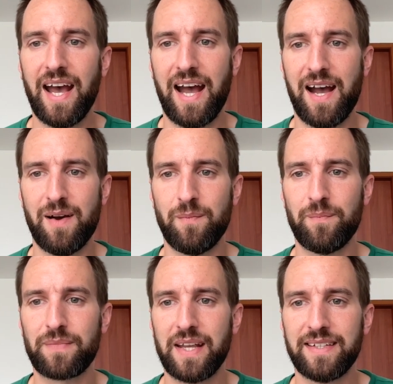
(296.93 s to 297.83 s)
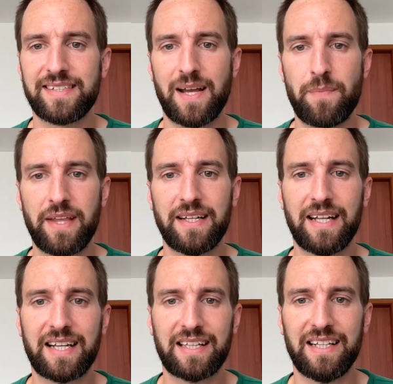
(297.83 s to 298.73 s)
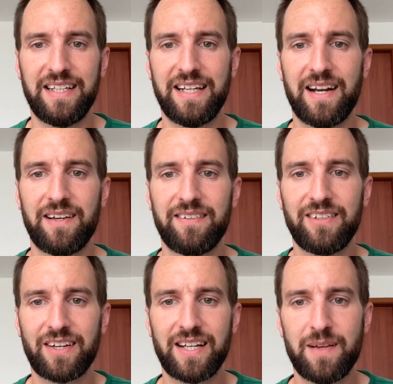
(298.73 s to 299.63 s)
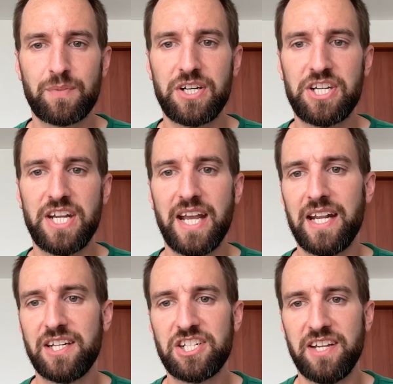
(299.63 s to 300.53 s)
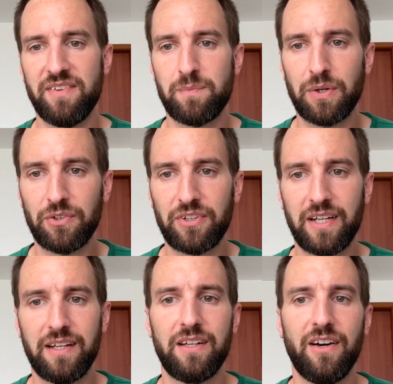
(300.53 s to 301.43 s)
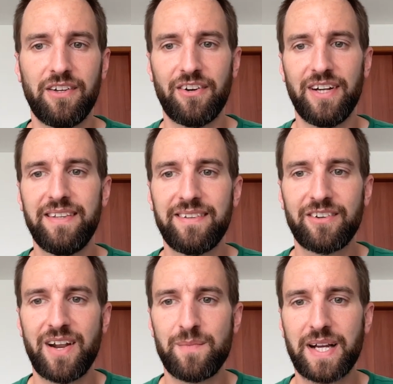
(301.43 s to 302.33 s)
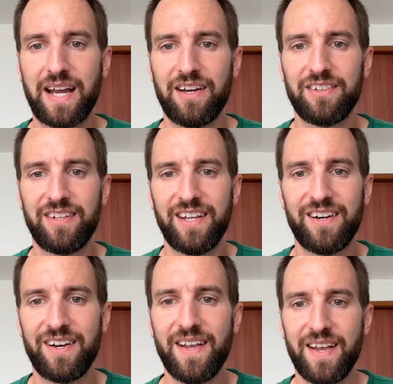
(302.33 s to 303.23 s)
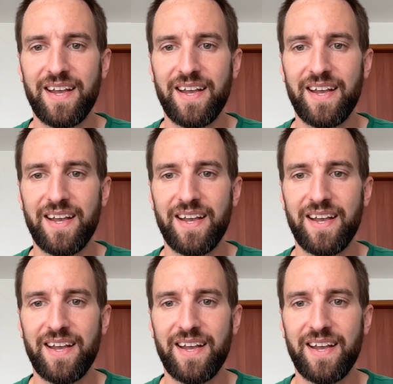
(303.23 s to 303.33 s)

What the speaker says: something that Catalina certainly appreciated. She even posted it on her Instagram account here.